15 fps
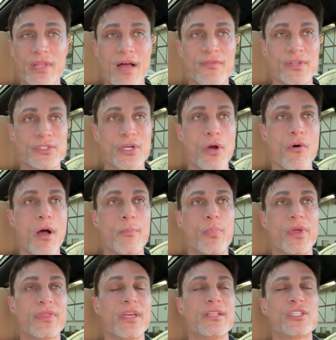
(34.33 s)
levels go up
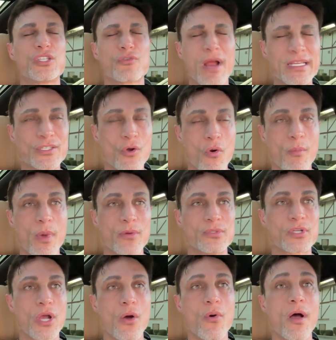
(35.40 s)
with it. Stress hormones
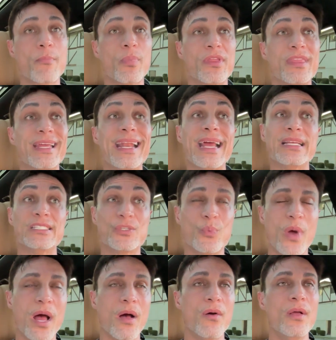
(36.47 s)
go up with it as
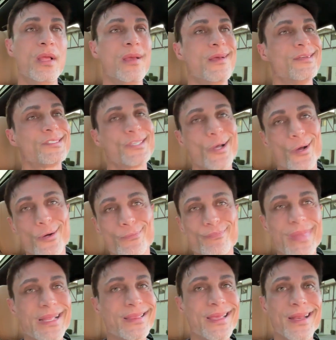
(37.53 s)
well. So
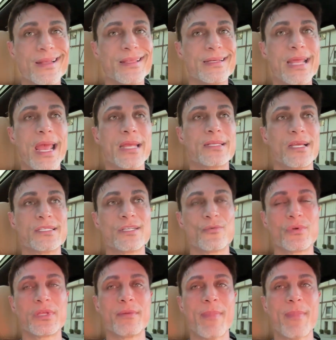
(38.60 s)
at the end of the day, it doesn't really